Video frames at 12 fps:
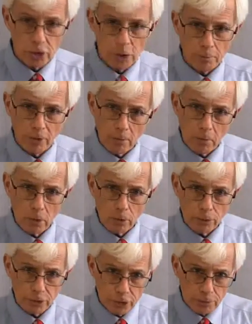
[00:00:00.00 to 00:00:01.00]
to
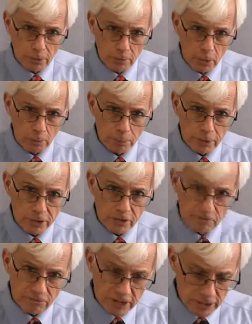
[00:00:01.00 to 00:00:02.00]
promote
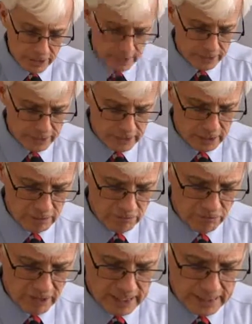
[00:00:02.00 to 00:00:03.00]
perseverance in the
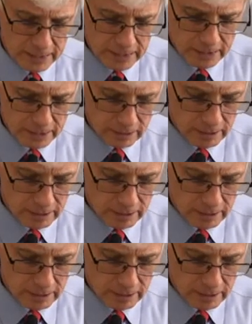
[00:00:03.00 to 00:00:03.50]
face